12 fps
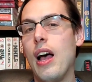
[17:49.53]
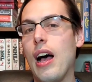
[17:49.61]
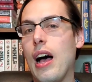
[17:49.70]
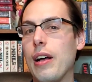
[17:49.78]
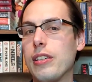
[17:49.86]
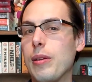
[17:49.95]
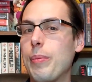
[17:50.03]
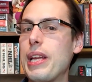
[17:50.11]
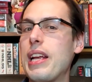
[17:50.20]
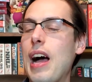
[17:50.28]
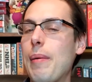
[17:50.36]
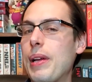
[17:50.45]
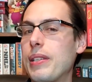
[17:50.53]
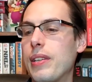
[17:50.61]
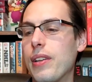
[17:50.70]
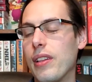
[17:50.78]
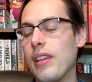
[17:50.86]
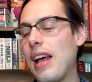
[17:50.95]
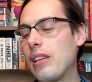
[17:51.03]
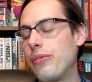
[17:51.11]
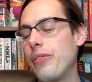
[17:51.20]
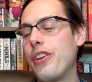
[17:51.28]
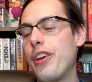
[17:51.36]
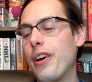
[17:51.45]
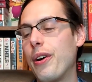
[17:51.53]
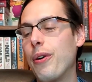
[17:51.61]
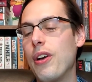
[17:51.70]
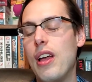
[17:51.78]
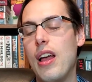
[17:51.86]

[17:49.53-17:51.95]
Uh, somebody commented on the last video